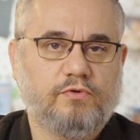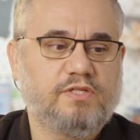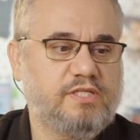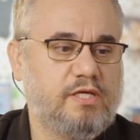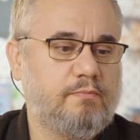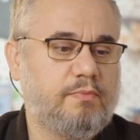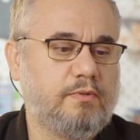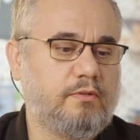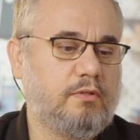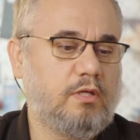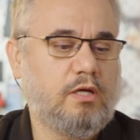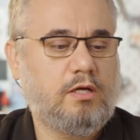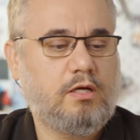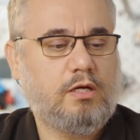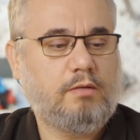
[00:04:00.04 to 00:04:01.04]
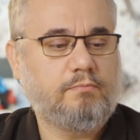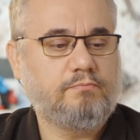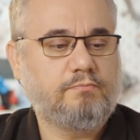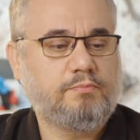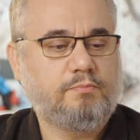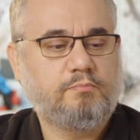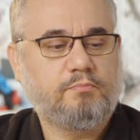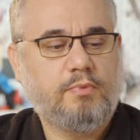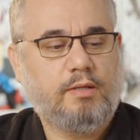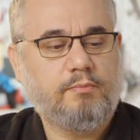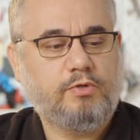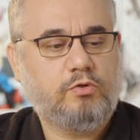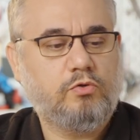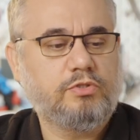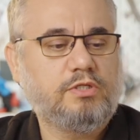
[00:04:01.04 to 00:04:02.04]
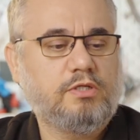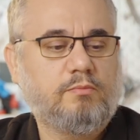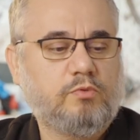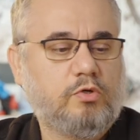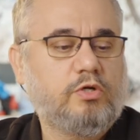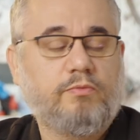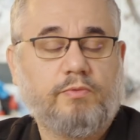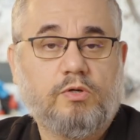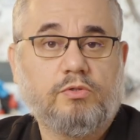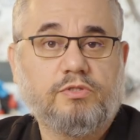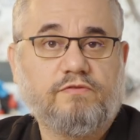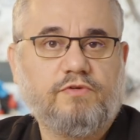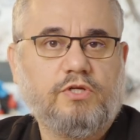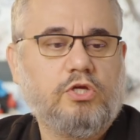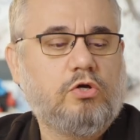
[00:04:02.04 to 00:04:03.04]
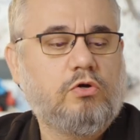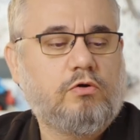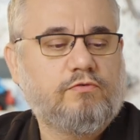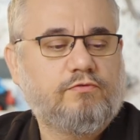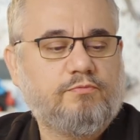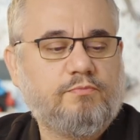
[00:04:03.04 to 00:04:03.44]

example, I'm going to record the video of